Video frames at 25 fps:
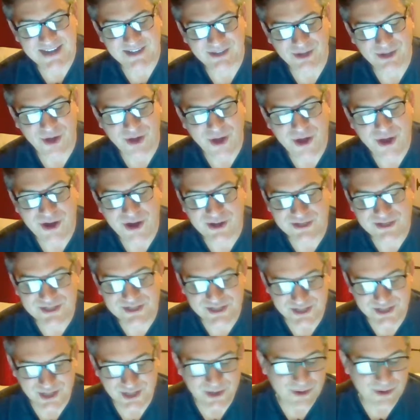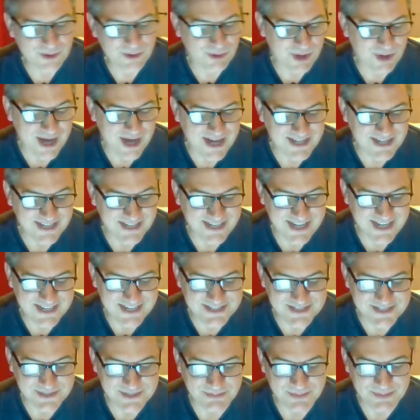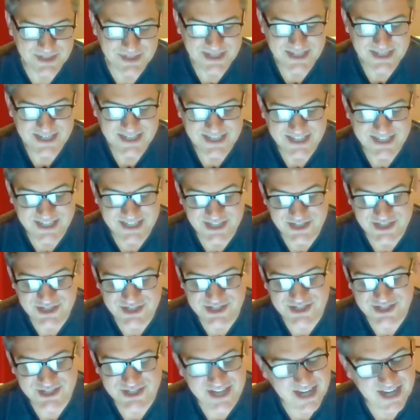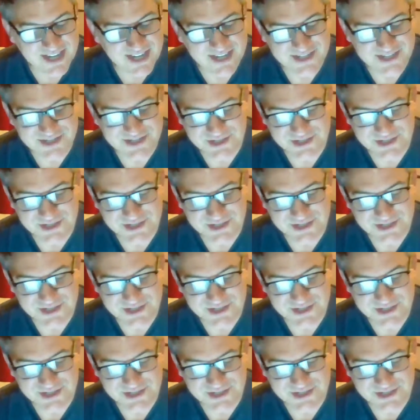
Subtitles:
a long, slow grind against him, each second